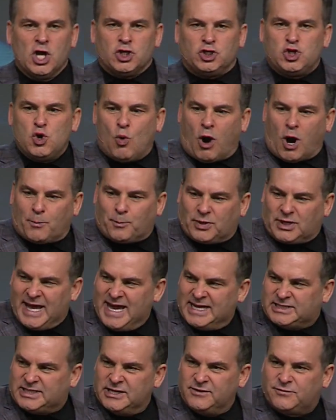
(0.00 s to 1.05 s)
you are
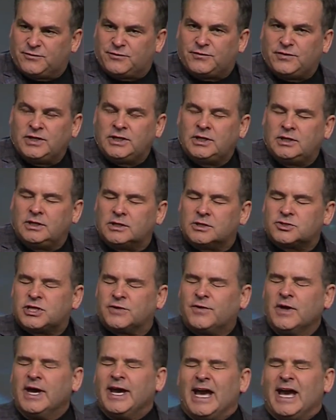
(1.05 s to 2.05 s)
planting fields